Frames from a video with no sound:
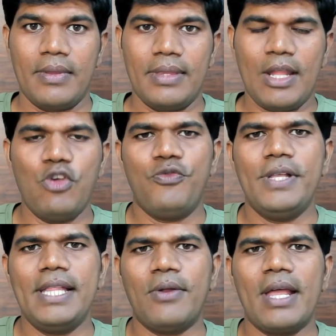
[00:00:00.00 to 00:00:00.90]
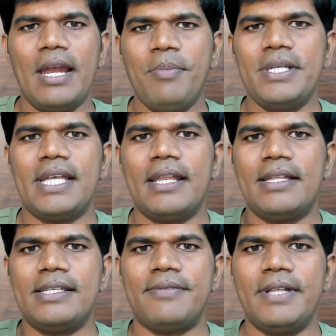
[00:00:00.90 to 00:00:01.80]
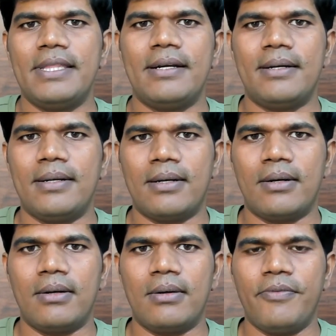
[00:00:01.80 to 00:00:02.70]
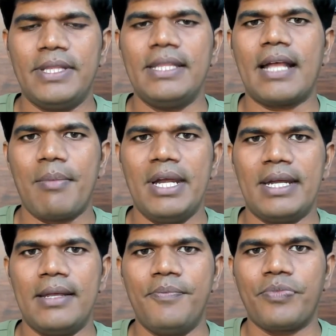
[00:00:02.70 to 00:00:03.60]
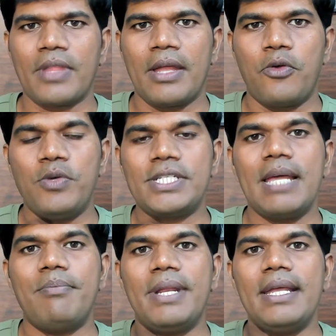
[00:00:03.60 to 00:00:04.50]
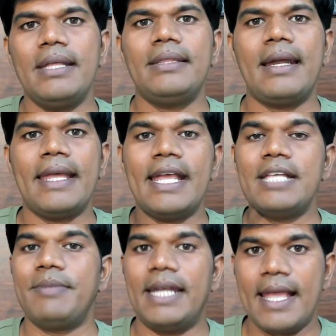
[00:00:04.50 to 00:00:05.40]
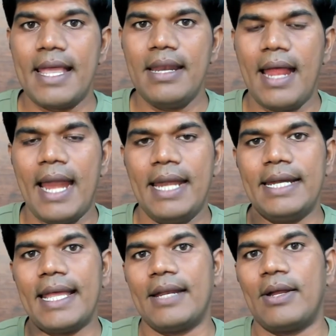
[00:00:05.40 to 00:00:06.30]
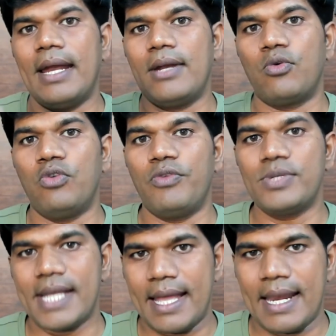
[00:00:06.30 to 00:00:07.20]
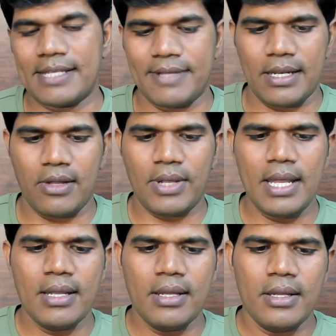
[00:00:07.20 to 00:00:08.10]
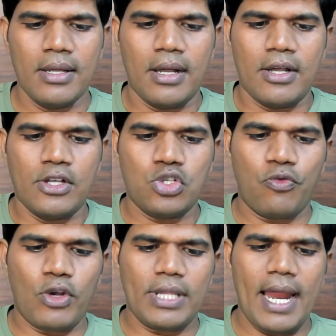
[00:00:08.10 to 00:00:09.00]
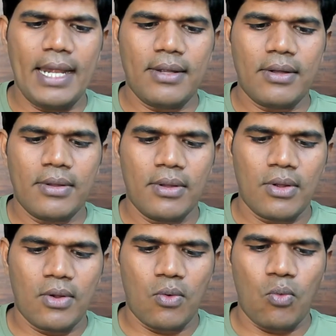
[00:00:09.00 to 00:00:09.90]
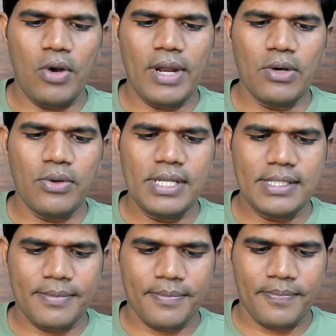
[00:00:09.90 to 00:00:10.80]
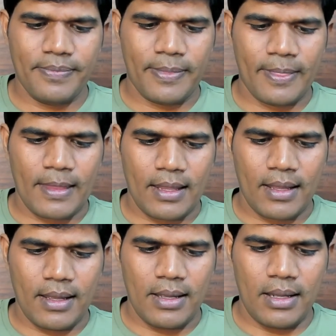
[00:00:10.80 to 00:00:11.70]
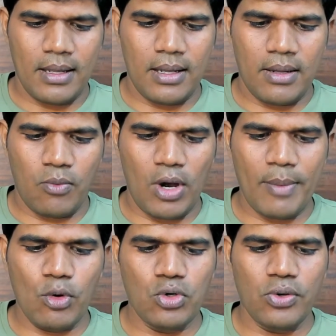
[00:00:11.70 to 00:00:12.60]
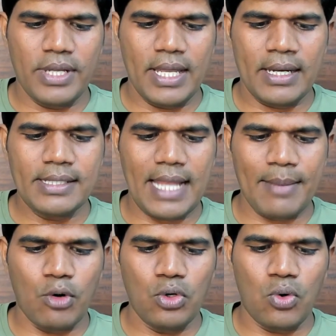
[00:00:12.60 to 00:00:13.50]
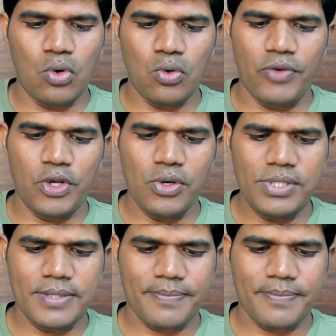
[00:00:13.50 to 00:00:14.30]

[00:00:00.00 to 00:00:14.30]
Now you feel that, okay, let me share this with the, uh, within the community, which can bring in that engagement again, and it can get good views again as well. Okay. So for that, what you can do is, Uh, what I'm going to do here is I'm going to go to videos.